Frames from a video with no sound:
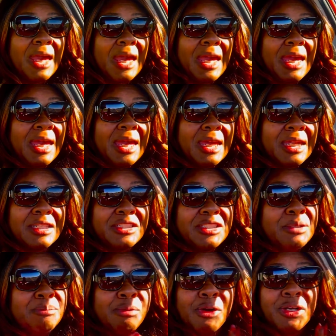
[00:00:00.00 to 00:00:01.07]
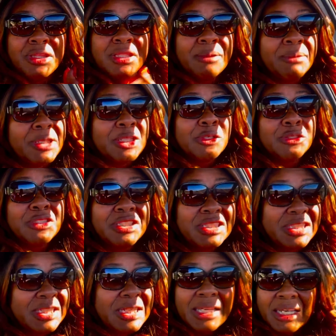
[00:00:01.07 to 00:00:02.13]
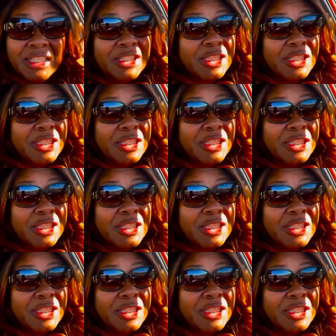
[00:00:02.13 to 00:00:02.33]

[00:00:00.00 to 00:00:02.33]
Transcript: and she brought them a little treat,